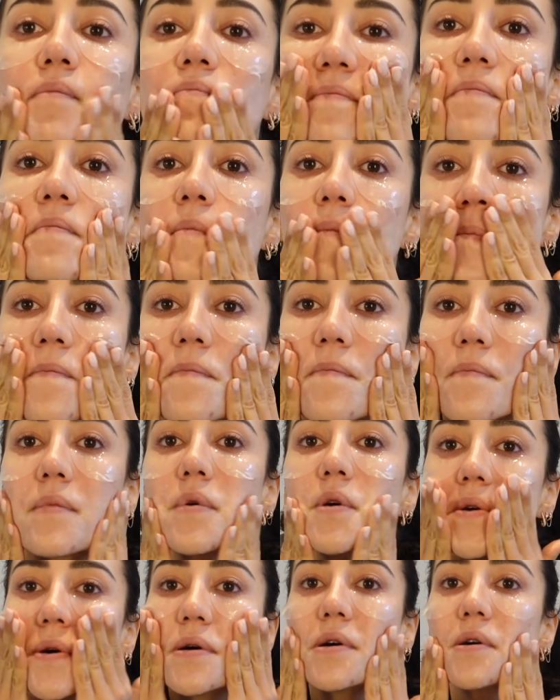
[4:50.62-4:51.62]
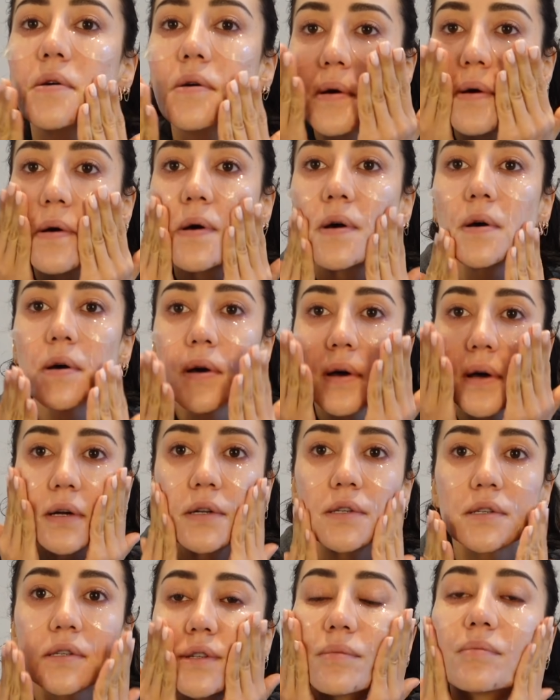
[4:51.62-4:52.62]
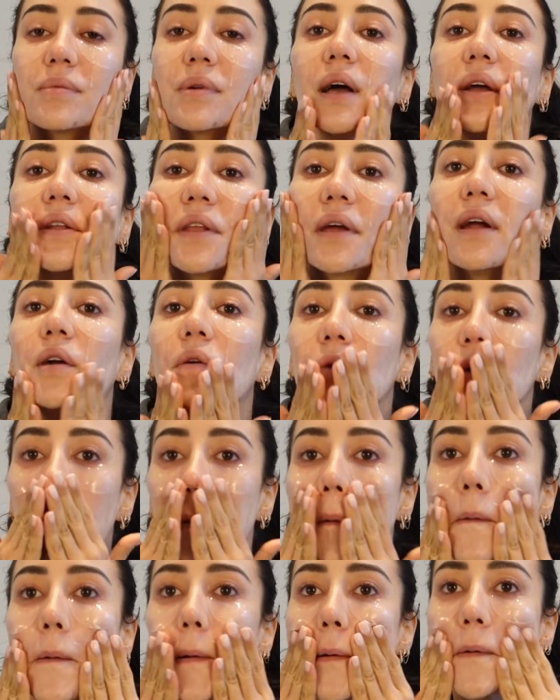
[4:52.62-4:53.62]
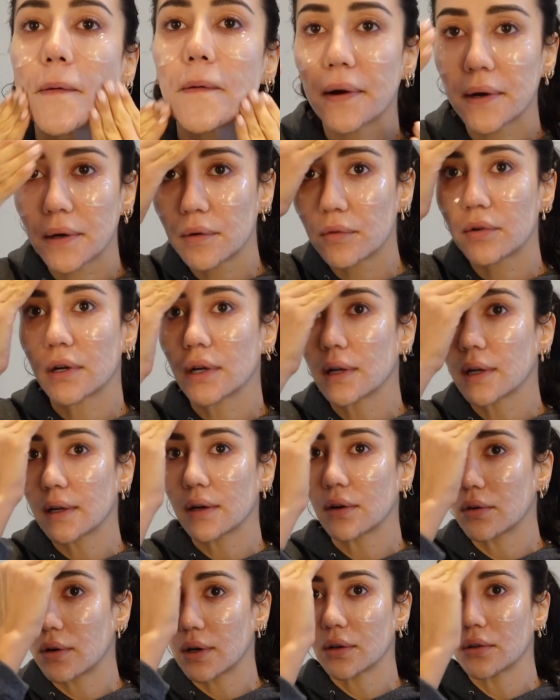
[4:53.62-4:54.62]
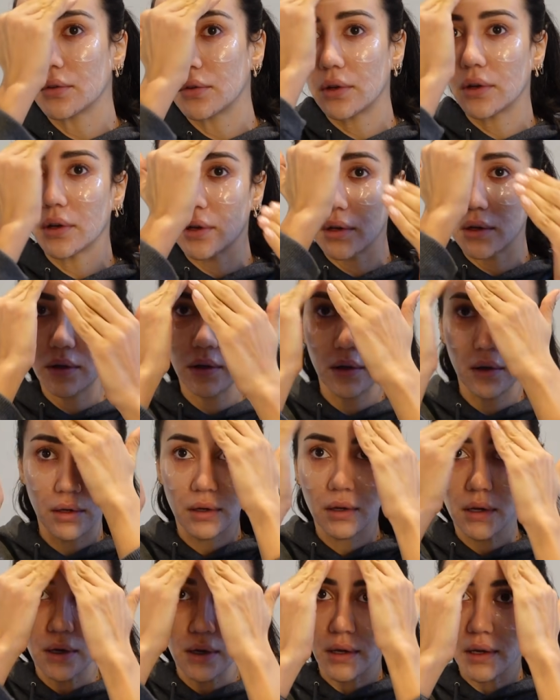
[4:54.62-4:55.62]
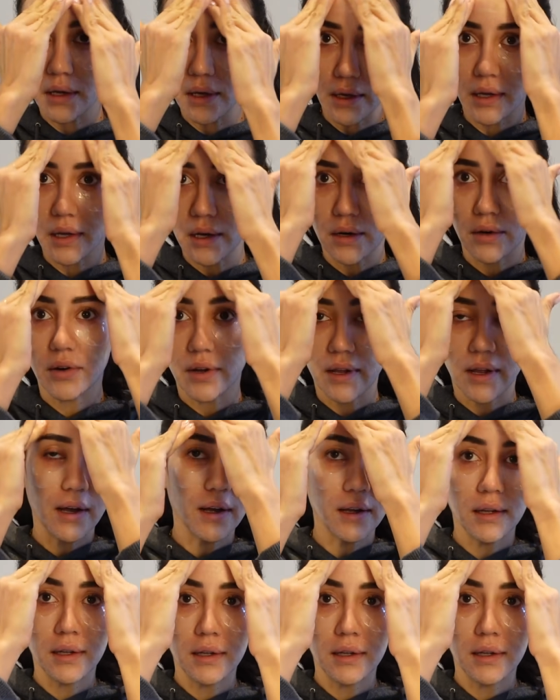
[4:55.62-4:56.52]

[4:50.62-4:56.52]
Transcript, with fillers: Mm-hmm. Just apply it everywhere, really around the area.